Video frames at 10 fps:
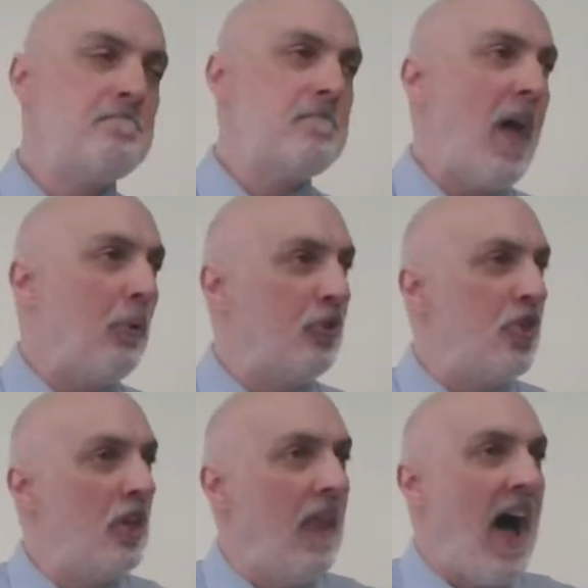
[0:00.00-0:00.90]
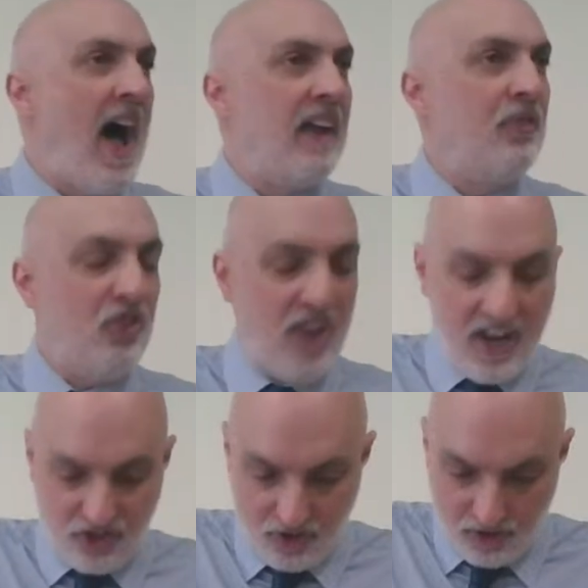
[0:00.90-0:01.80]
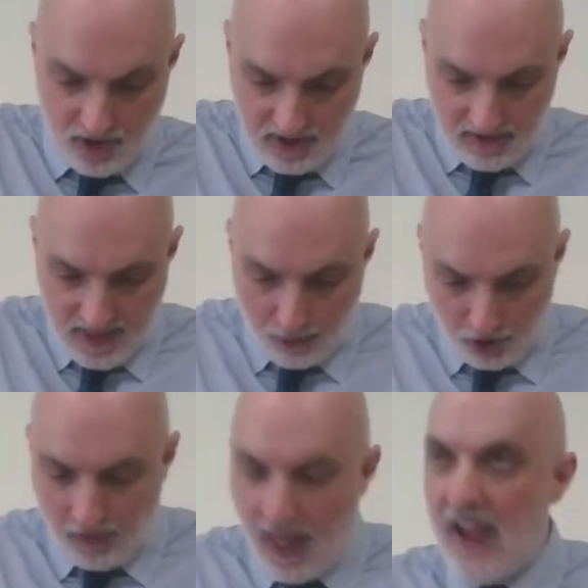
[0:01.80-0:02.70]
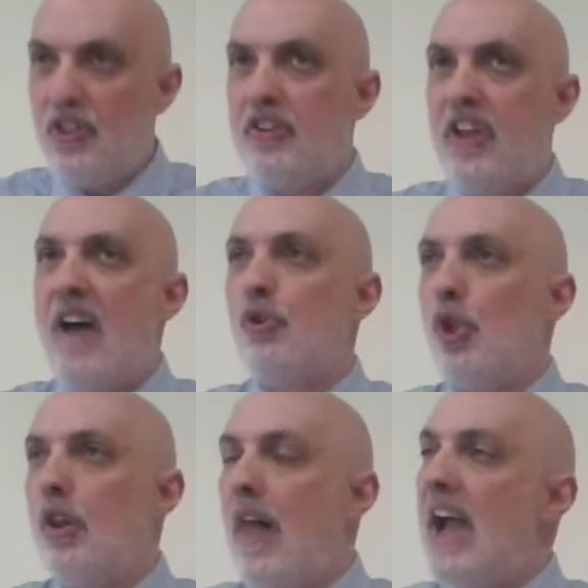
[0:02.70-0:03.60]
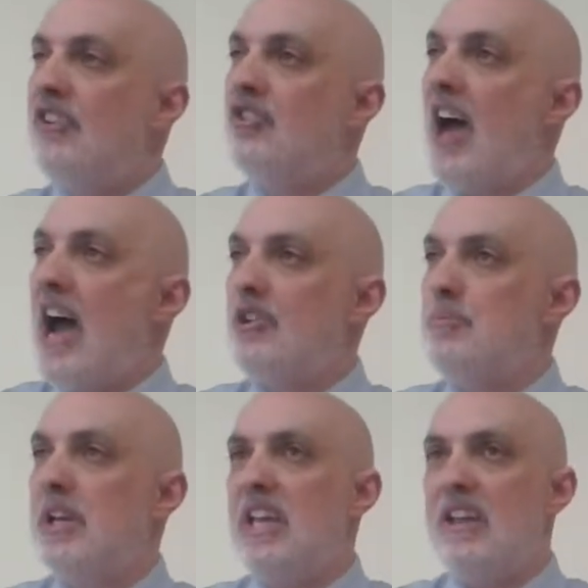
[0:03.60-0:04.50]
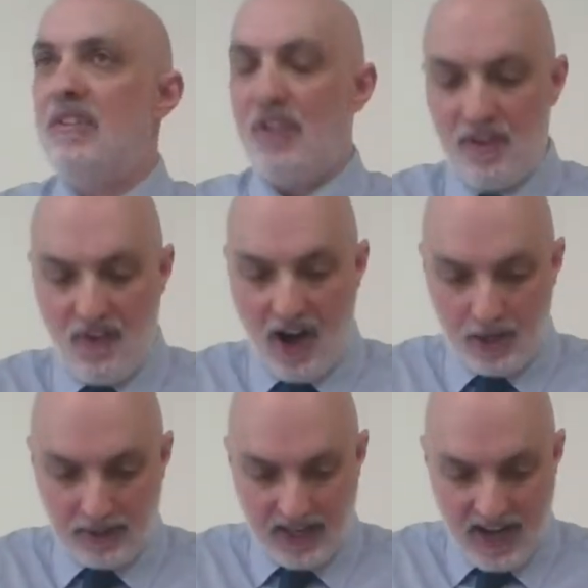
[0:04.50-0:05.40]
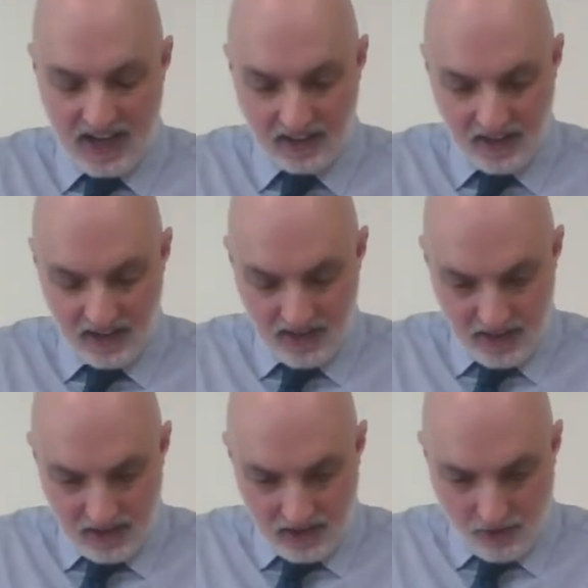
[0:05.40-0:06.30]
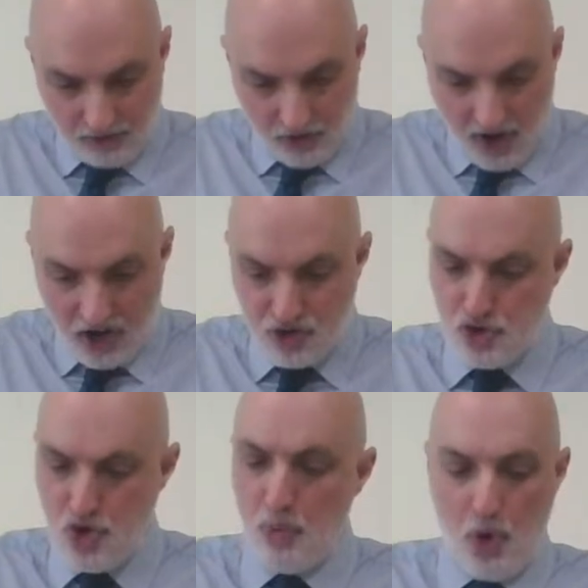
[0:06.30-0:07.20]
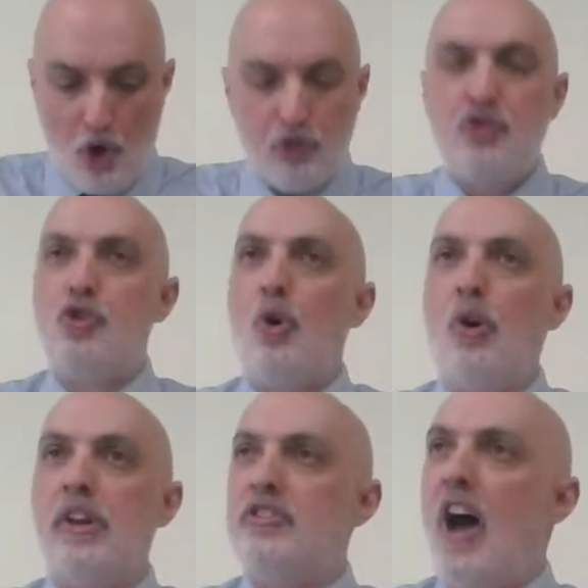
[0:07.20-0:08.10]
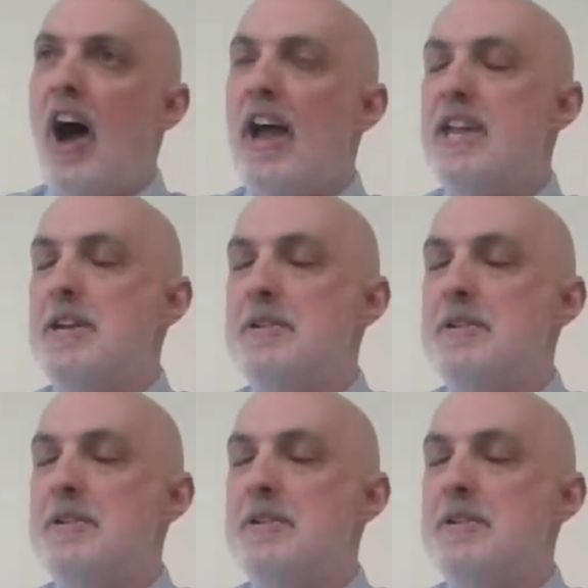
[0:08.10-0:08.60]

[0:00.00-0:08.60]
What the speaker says: That was the lie of Satan. That was the lie of the devil, the lie to Adam and Eve at the very beginning of creation. You will not surely die.